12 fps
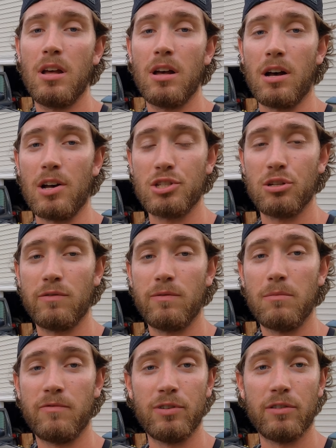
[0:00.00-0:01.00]
Also,
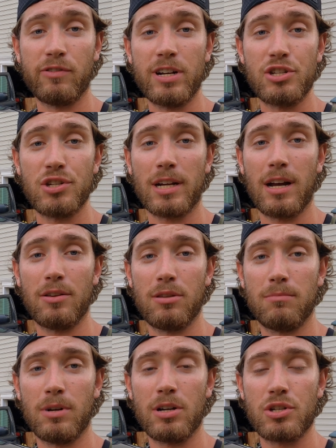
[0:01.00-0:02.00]
feel free to check out
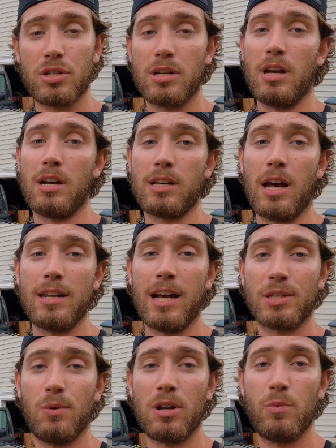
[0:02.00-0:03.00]
the merch,
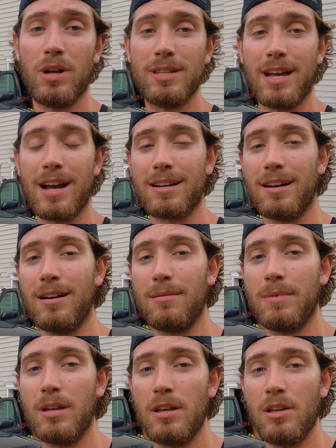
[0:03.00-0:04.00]

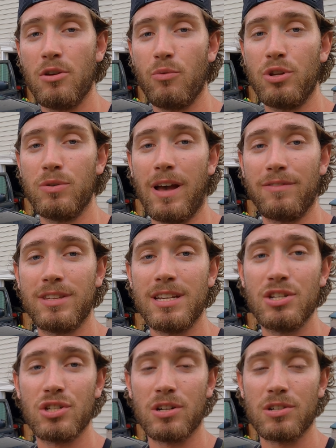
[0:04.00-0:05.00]
conhack21.com. We do have
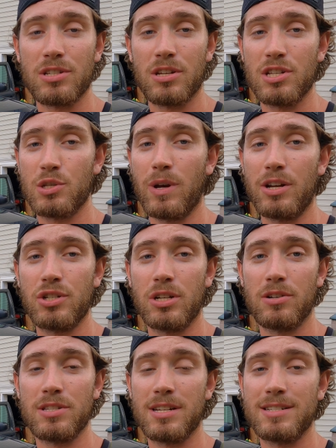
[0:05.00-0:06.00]
t-shirts,
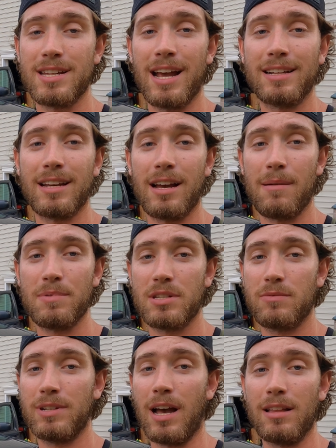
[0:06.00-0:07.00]
sweatshirts, tank tops.
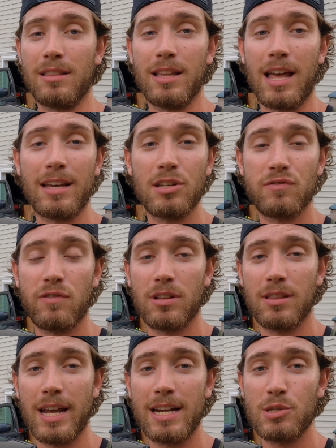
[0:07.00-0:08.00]
We've got leggings for
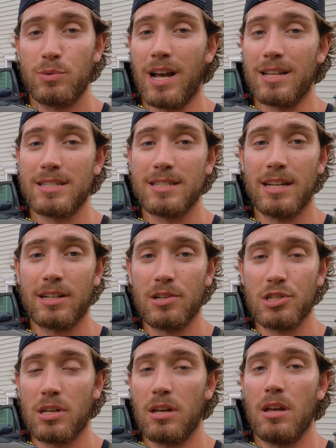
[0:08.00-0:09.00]
the ladies. We've got
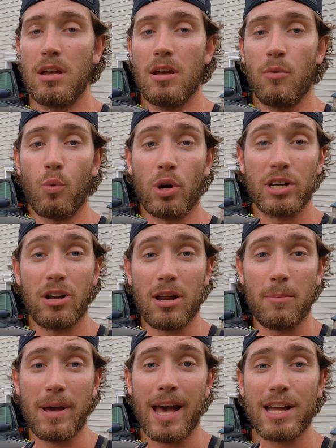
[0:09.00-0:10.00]
stickers. Working on
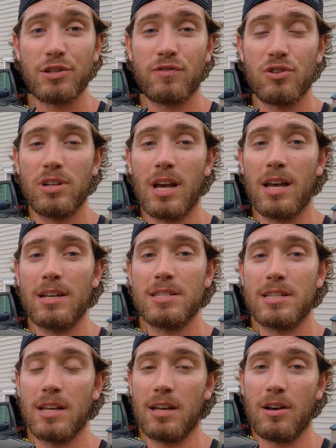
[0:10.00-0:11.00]
a patch for you
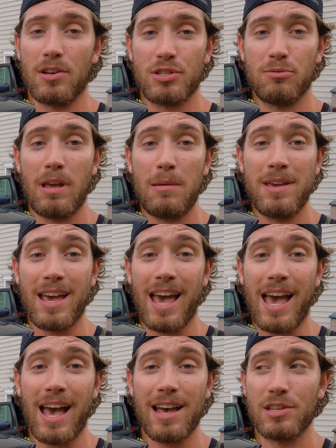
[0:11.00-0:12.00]
guys. Also maybe a
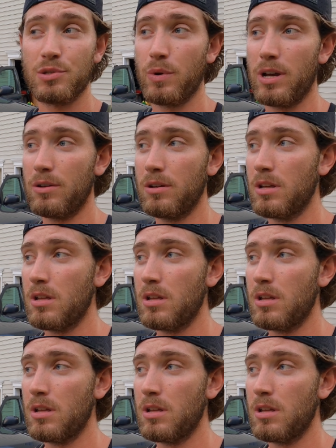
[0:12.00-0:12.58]
hat as well.